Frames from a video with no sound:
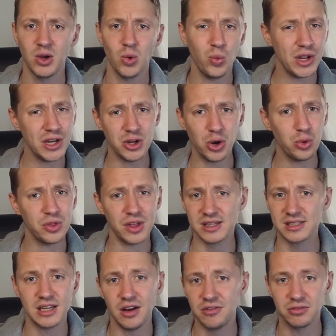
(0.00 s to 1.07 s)
We know
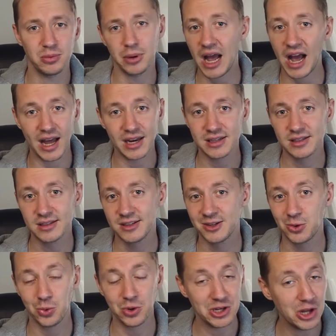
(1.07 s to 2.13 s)
that's not from God.
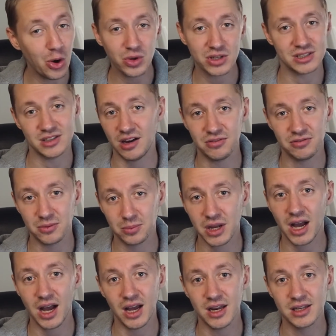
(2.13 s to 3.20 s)
We know it's not from
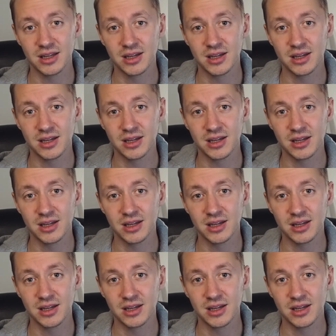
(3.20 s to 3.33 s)
God.